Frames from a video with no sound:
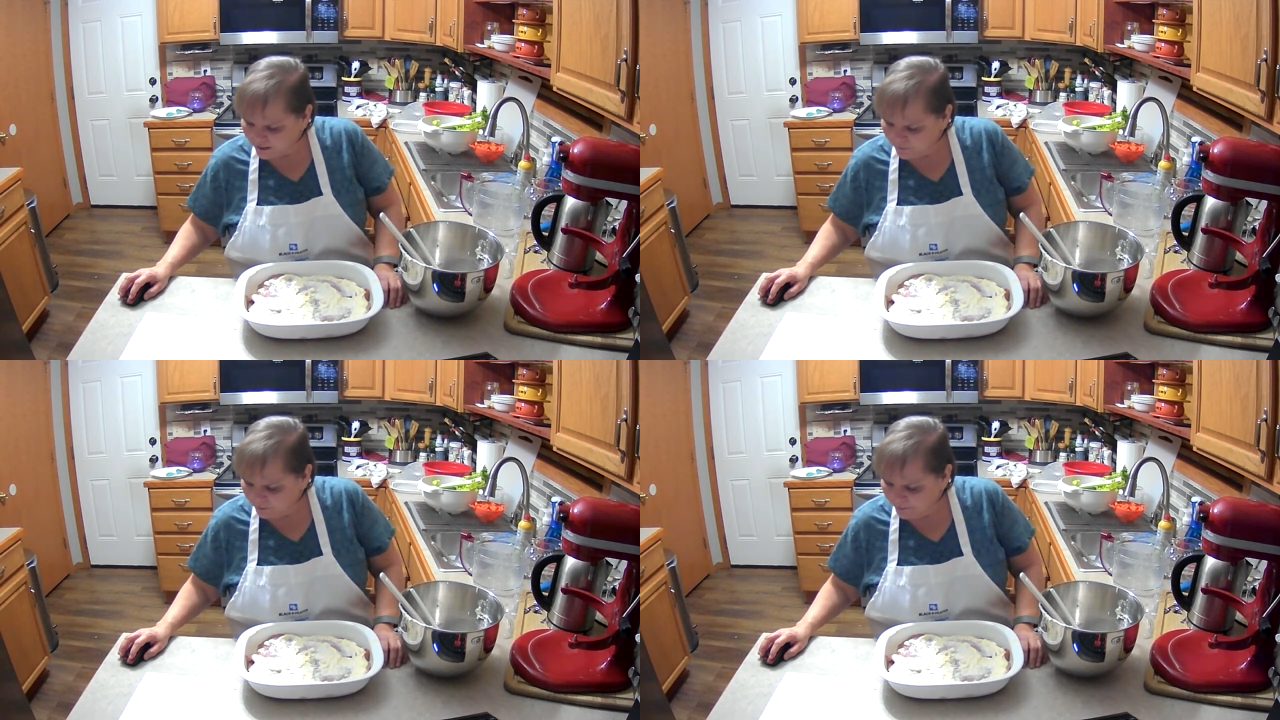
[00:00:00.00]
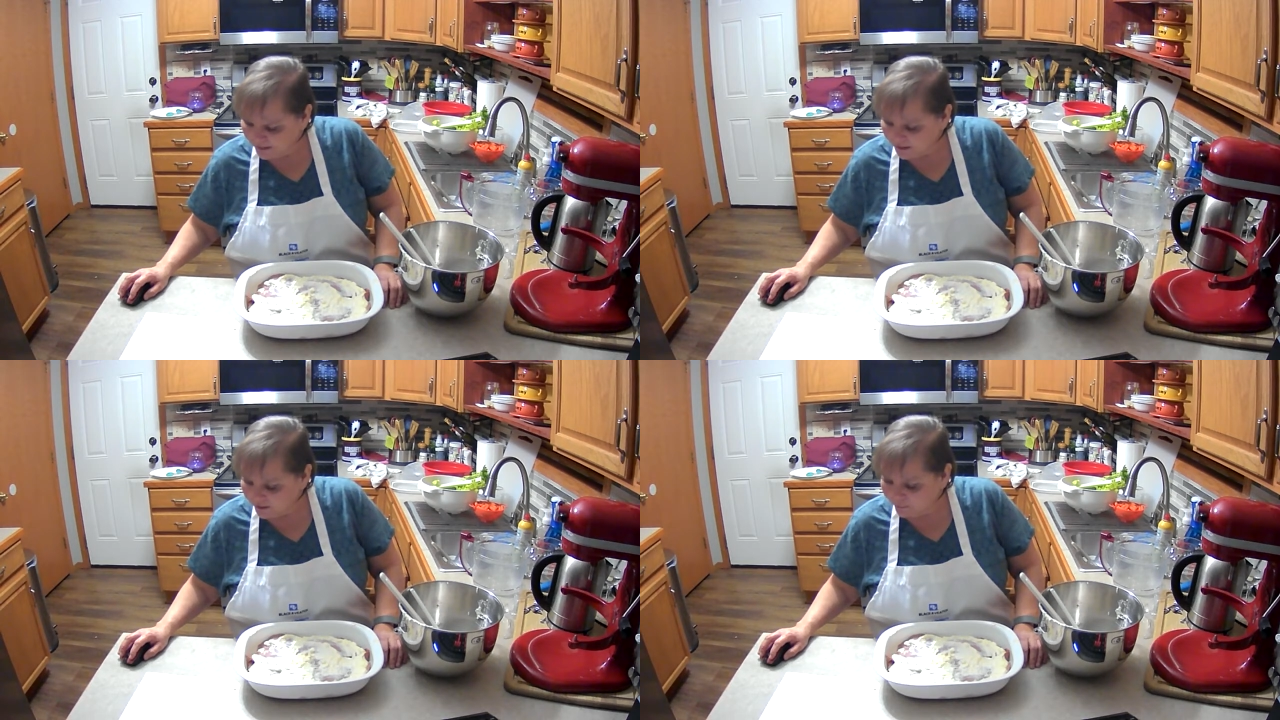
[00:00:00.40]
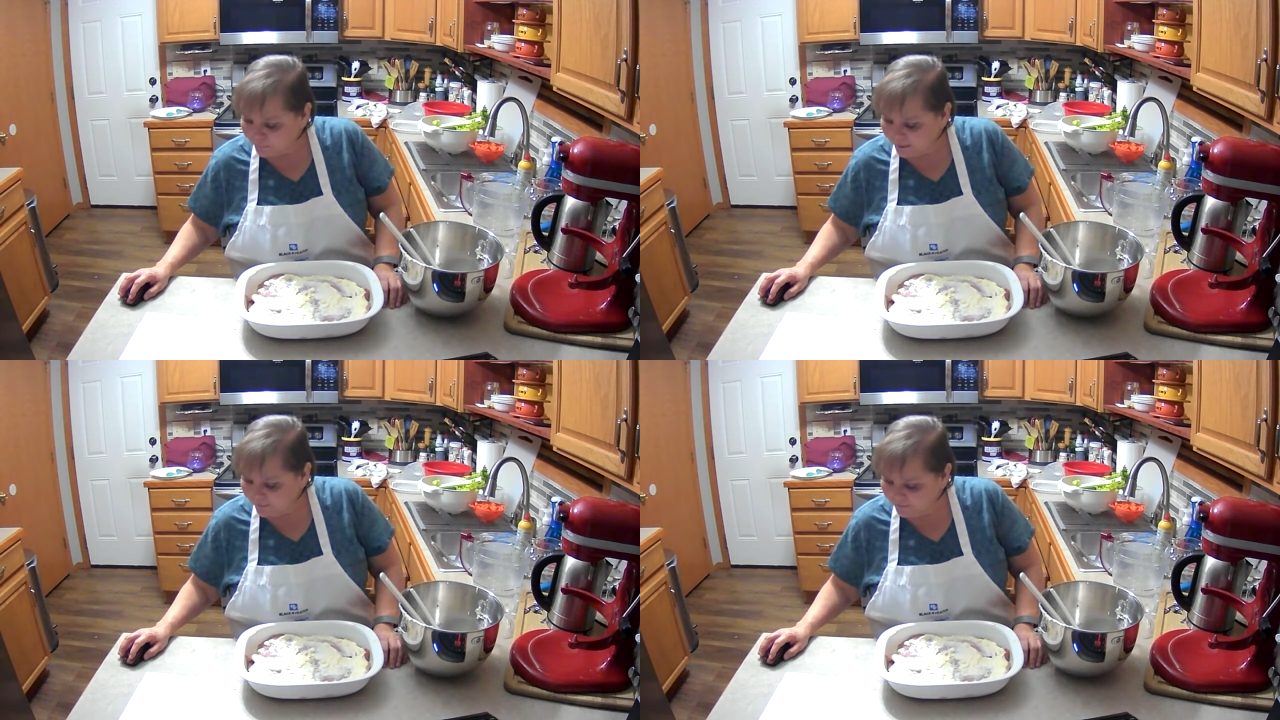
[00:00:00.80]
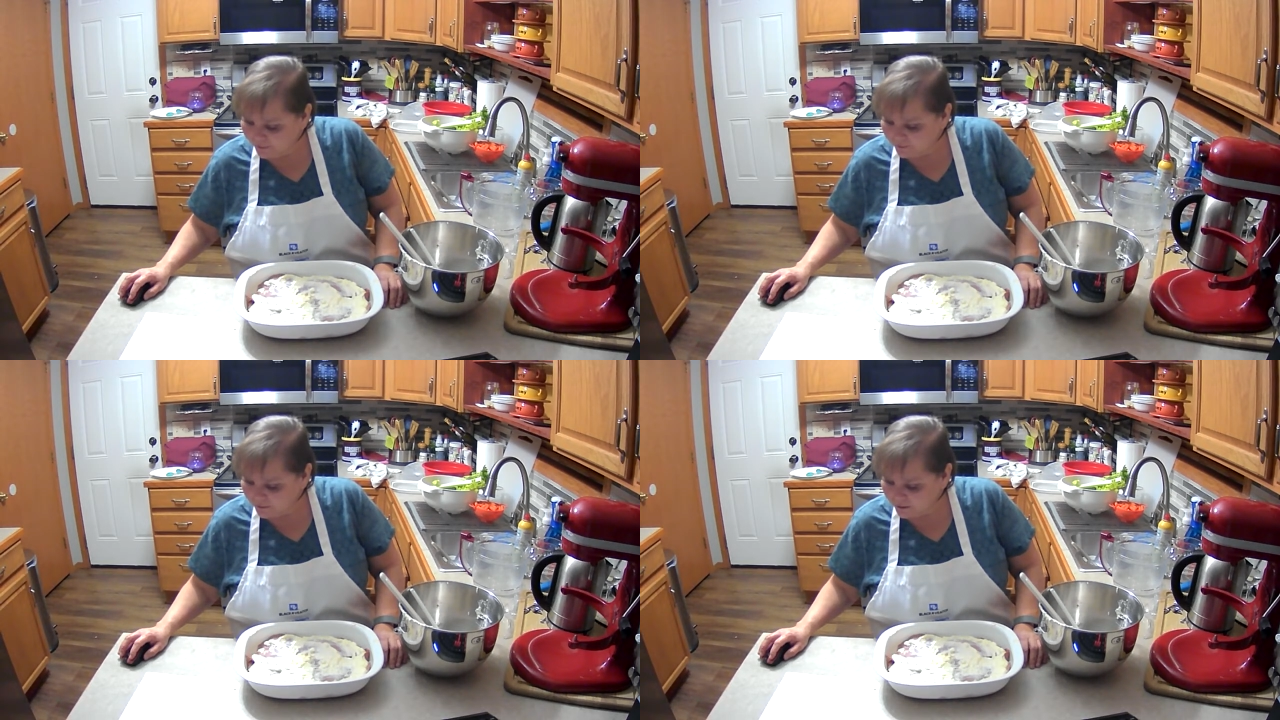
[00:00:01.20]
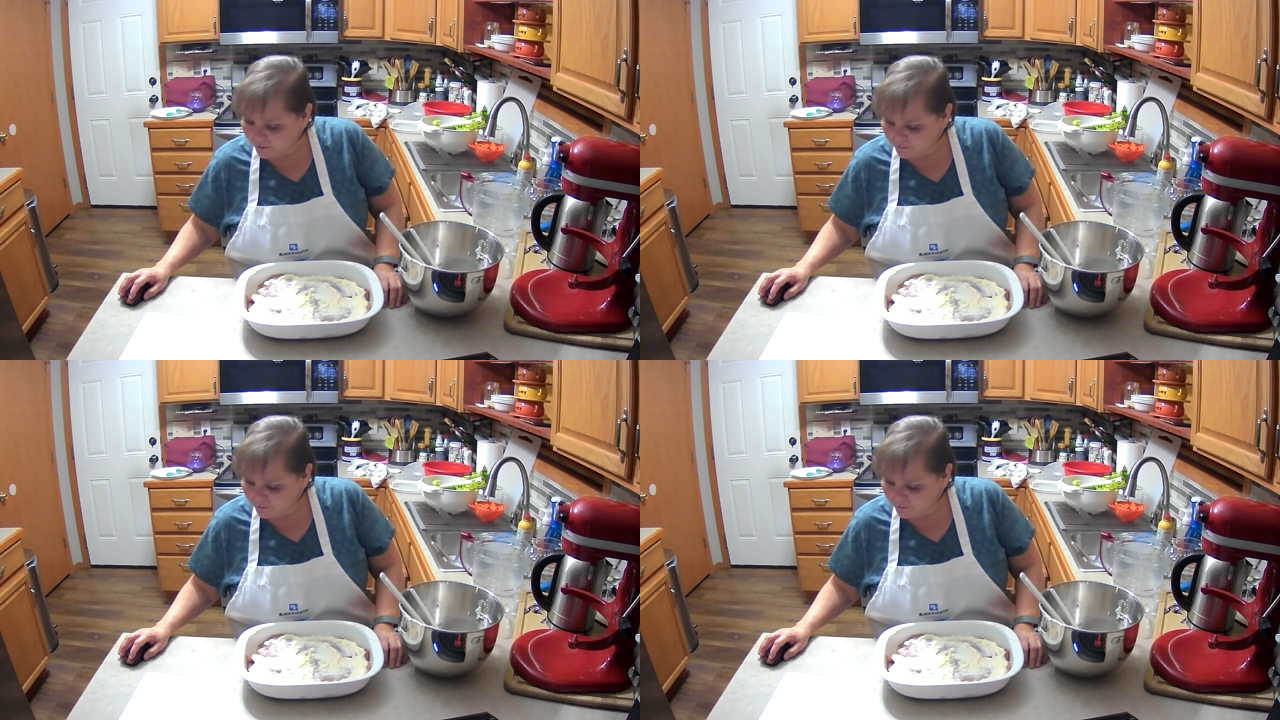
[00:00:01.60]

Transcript: we'll bake it at 350